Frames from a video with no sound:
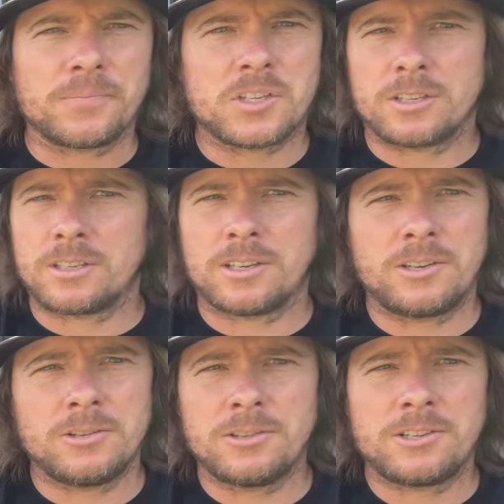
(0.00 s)
Just a
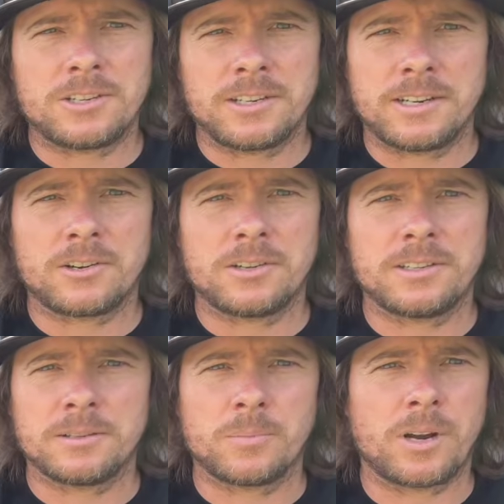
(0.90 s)
huge
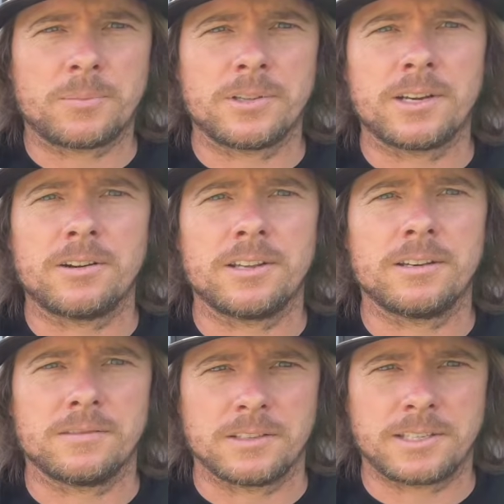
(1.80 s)
increase in popularity
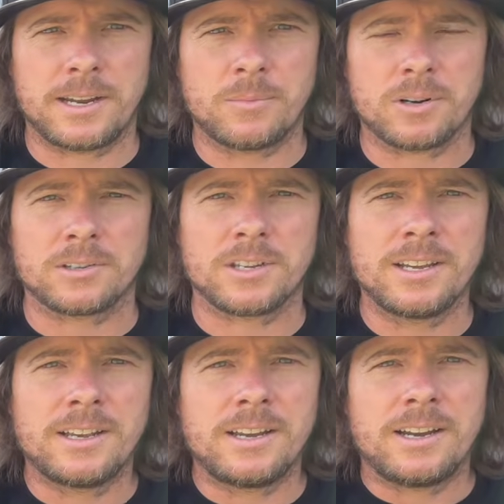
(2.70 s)
of the sandbars.
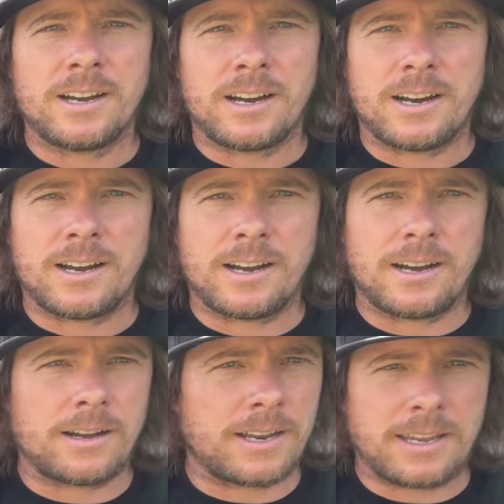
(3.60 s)

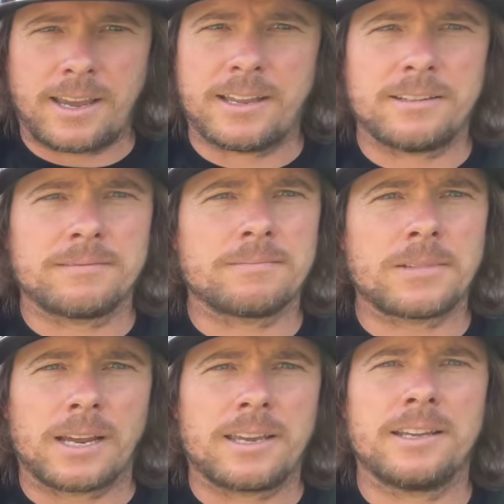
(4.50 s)
I can't
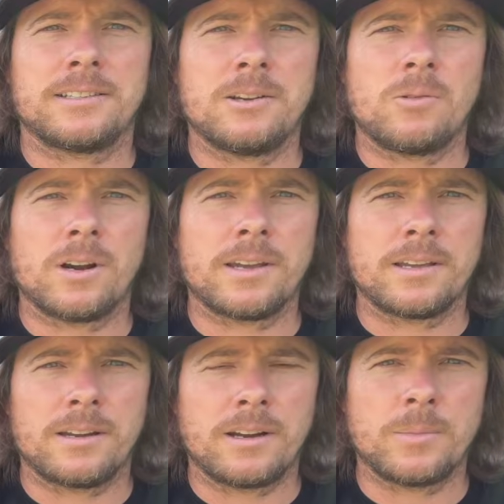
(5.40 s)
say why.
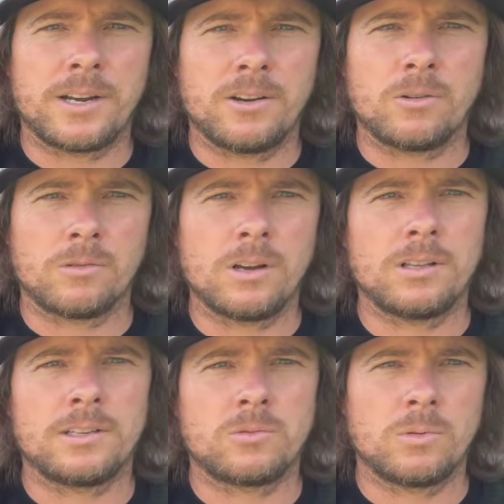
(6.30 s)
I know
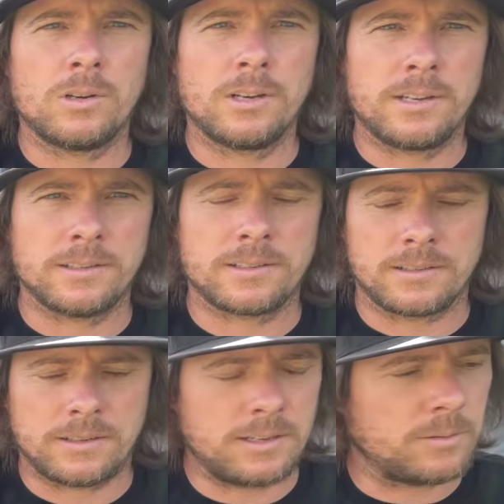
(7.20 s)
Rutledge Wood is
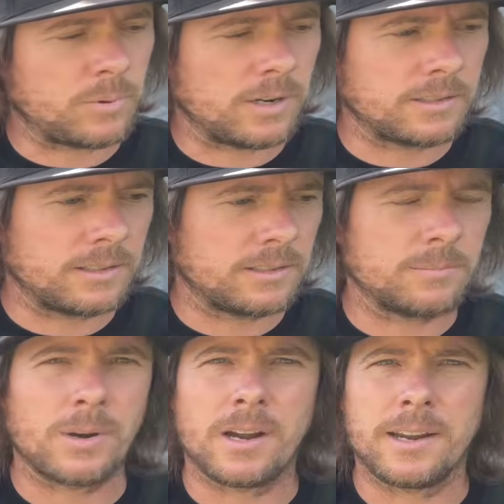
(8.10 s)
in the process
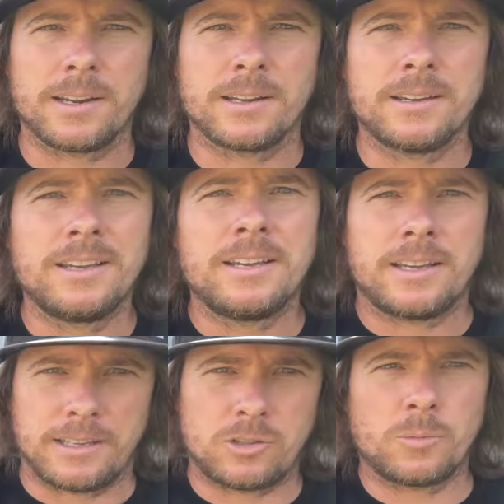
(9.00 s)
of buying
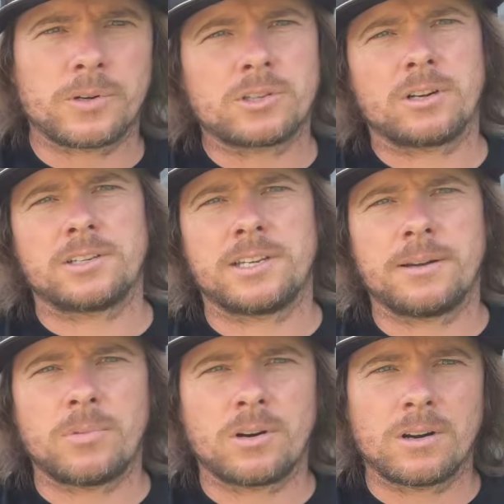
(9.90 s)
a supercharged
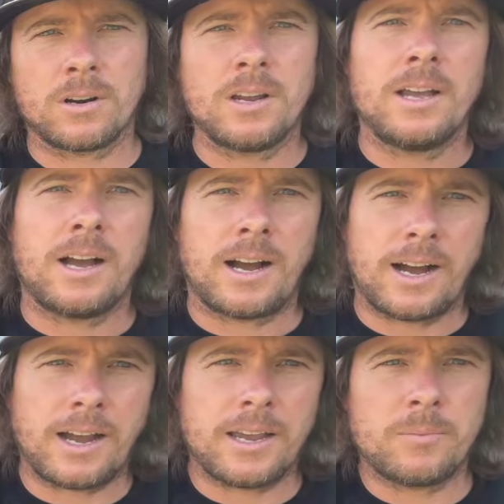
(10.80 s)
sandbar.
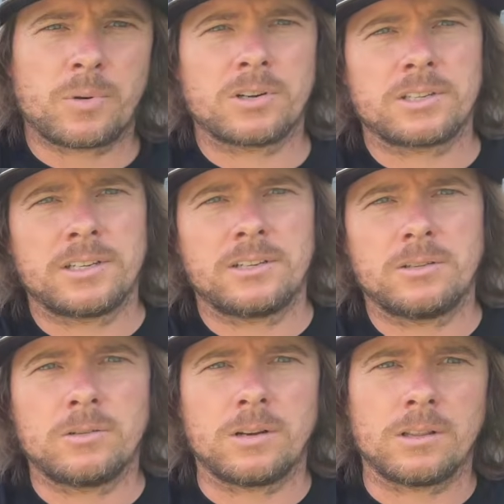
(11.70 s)
I personally
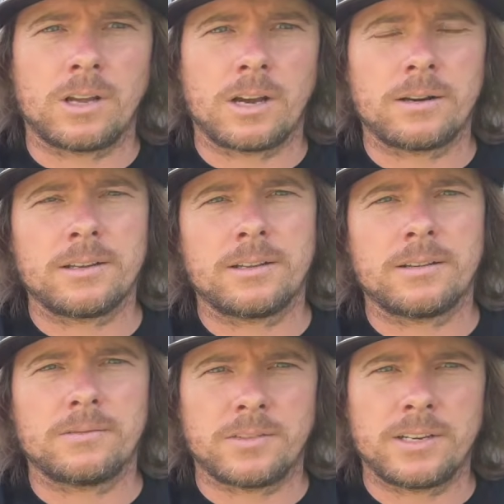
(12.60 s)
do a lot
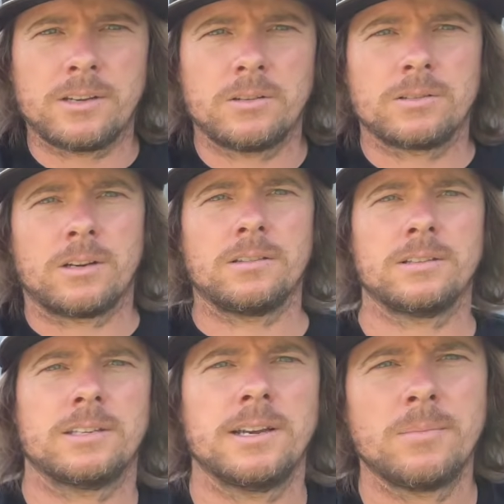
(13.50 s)
of videos on the
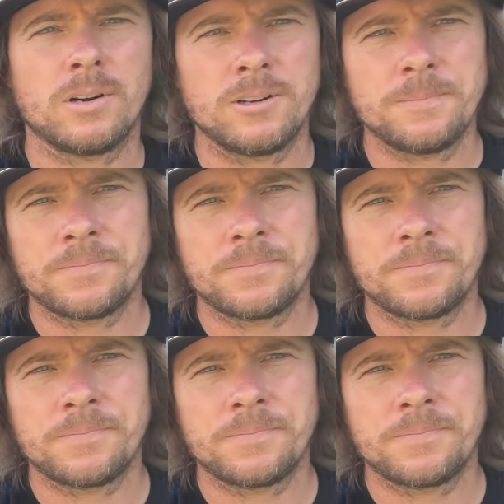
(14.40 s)
sandbar,